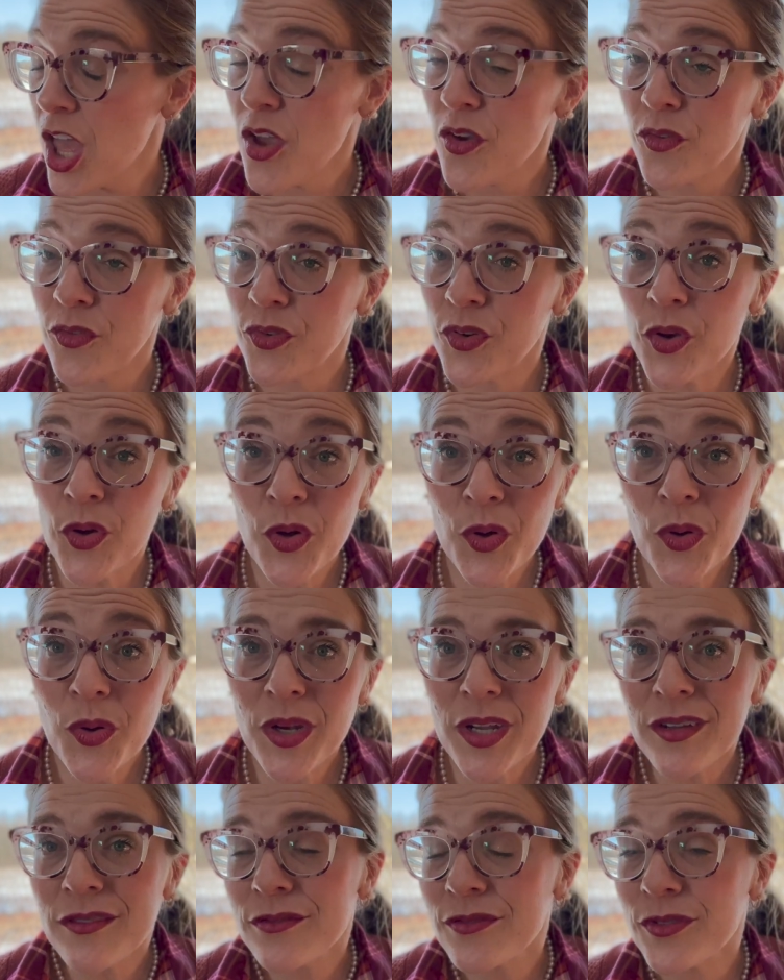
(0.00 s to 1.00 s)
Food,
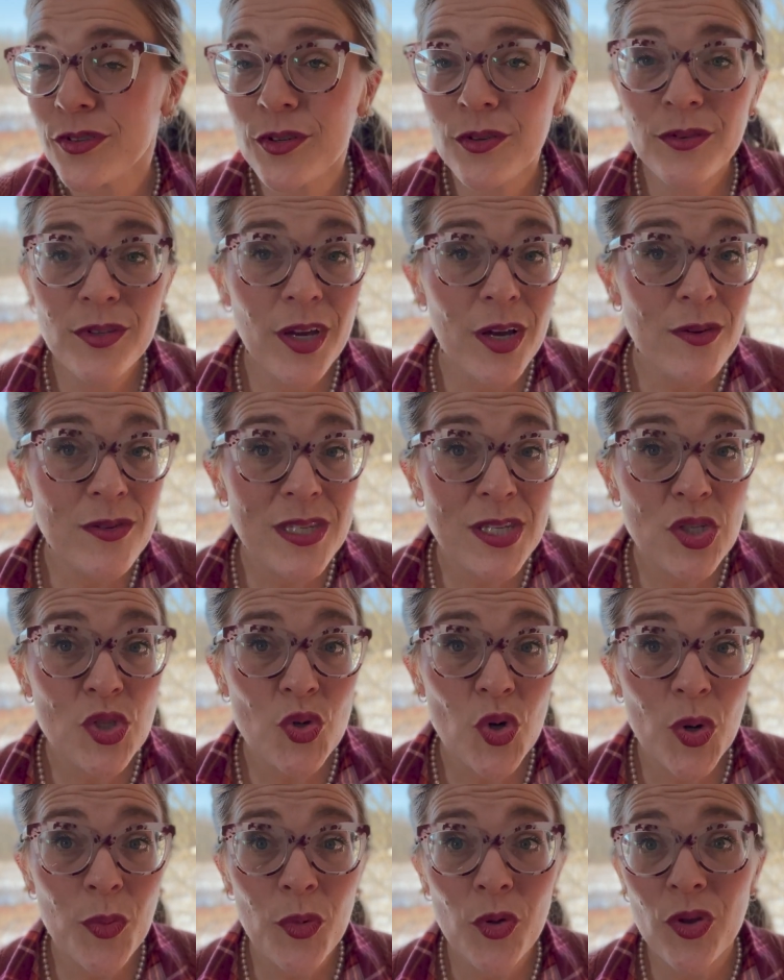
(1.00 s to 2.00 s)
food goes as
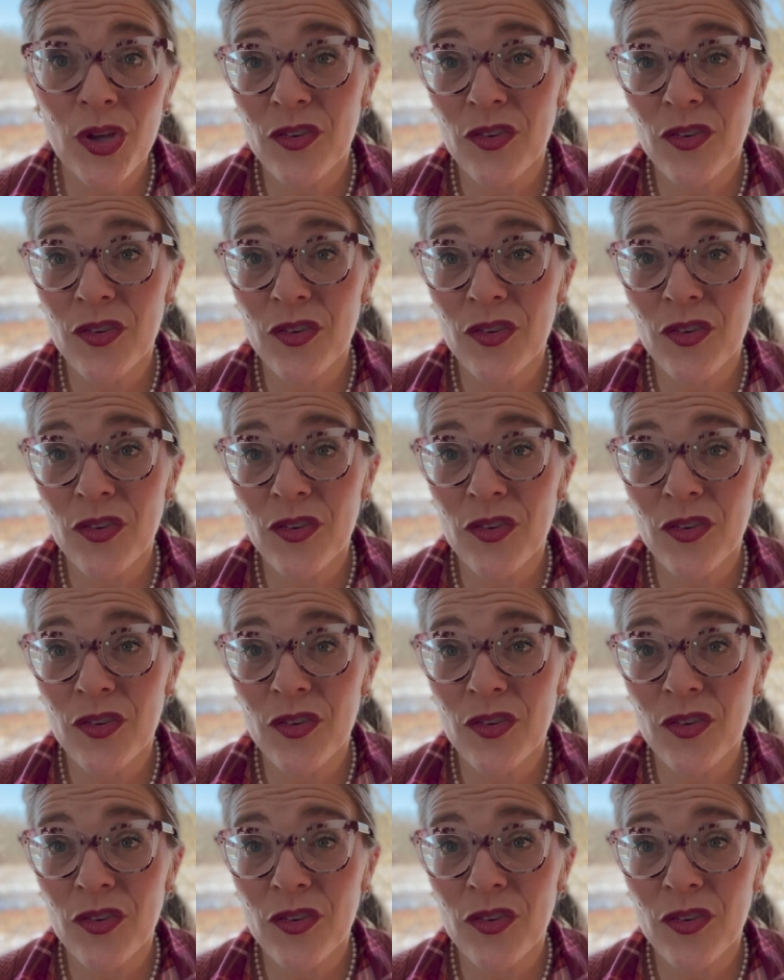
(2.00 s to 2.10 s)
normal.